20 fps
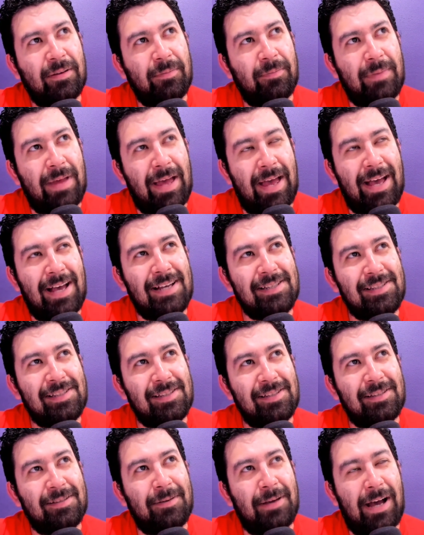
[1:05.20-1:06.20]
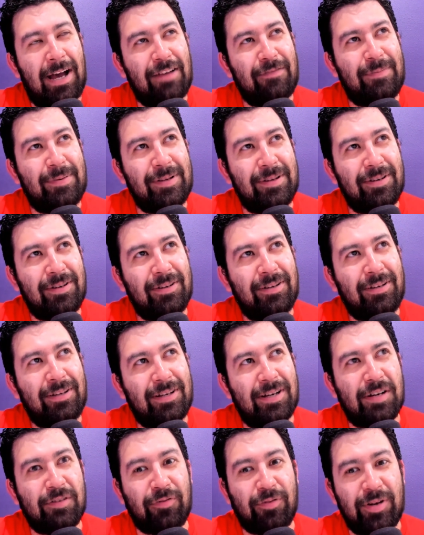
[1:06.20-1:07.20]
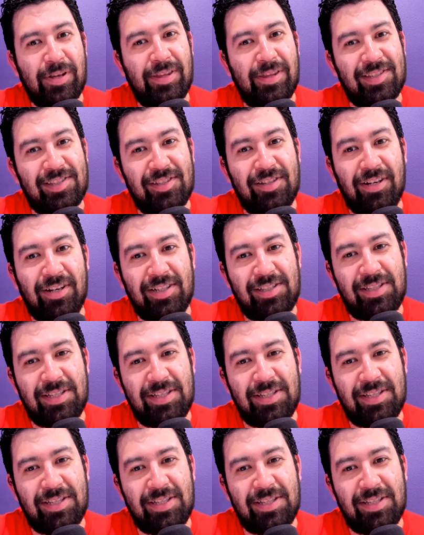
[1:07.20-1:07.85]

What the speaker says: as I've been covering this Ducks